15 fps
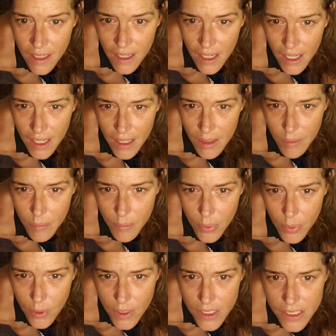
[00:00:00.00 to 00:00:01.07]
And
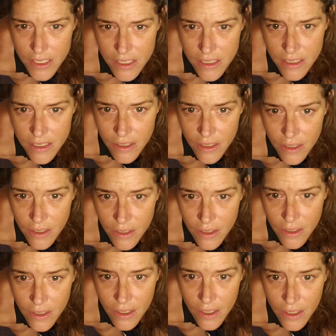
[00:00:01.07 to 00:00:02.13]
Bryce.
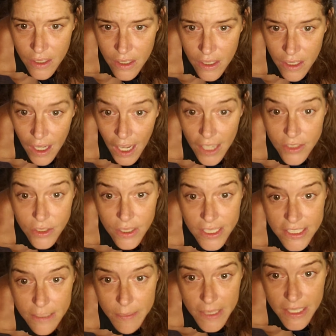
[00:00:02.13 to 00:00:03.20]
I do like
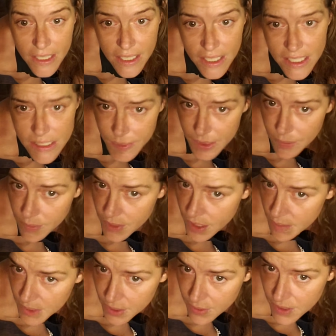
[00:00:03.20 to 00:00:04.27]
to belly dance, but I will
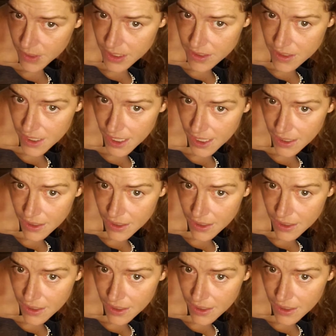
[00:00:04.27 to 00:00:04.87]
not be doing that today.